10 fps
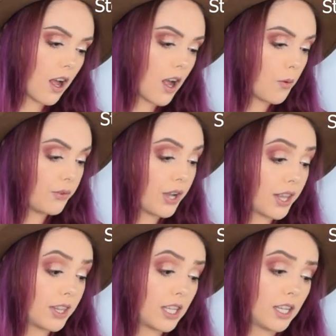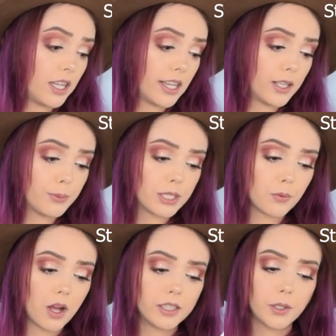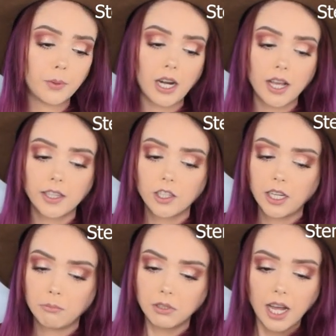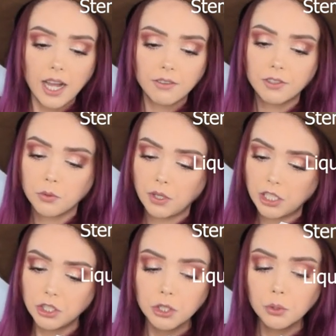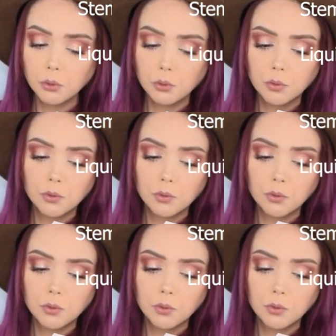Uh, we've got the Ilma liquid eyeliner in black for 22.